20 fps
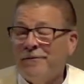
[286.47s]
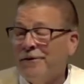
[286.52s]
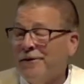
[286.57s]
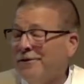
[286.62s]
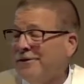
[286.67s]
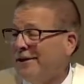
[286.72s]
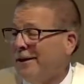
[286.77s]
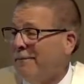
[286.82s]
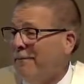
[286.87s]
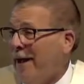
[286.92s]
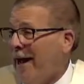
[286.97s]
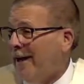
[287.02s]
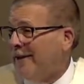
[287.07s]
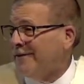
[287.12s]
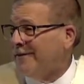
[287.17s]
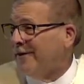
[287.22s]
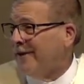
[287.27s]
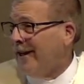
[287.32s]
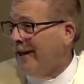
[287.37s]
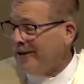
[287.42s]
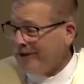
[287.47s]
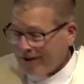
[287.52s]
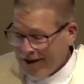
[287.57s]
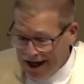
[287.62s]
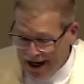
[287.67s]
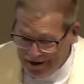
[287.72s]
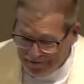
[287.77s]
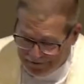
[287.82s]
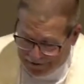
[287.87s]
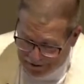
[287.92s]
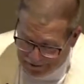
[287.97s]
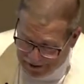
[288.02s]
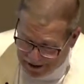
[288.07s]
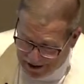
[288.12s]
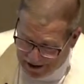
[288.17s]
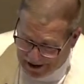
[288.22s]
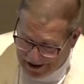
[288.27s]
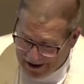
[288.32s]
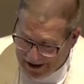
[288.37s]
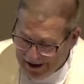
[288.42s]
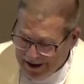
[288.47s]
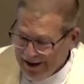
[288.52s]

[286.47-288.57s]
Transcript: verse that Pastor Lesh gave to me